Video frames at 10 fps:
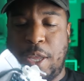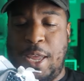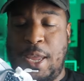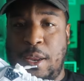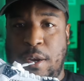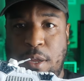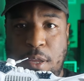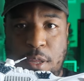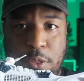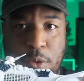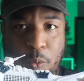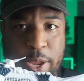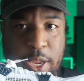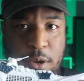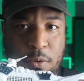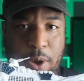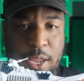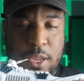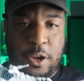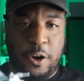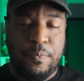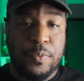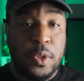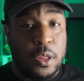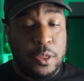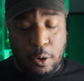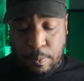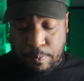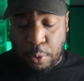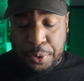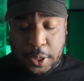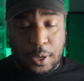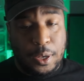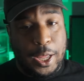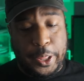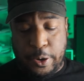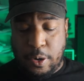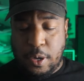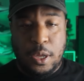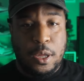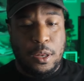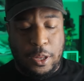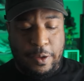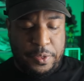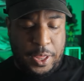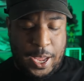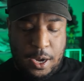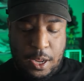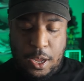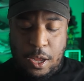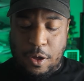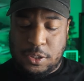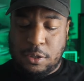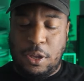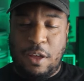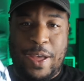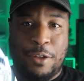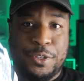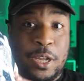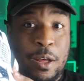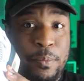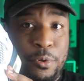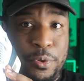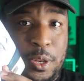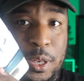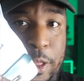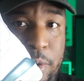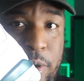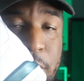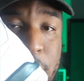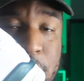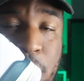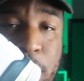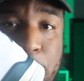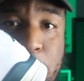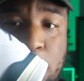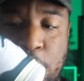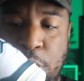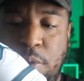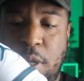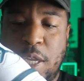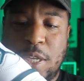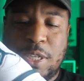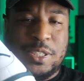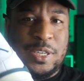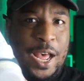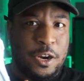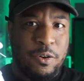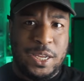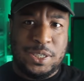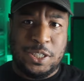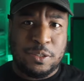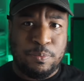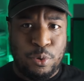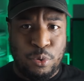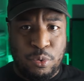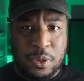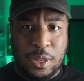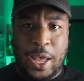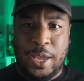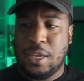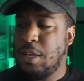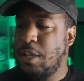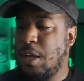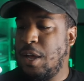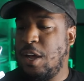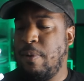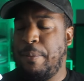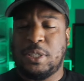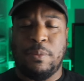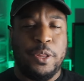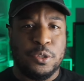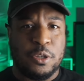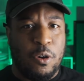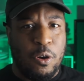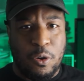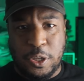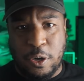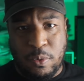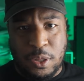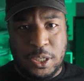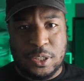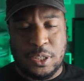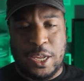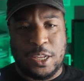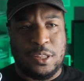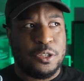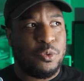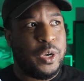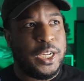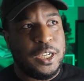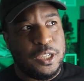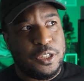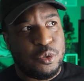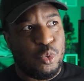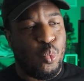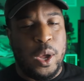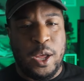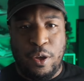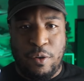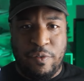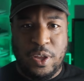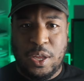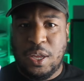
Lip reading: and the wing right here, they're both leather. Love that. Also love how tumbled the leather is on this shoe. It's not crazy smooth like maybe some of those earlier releases like the 2012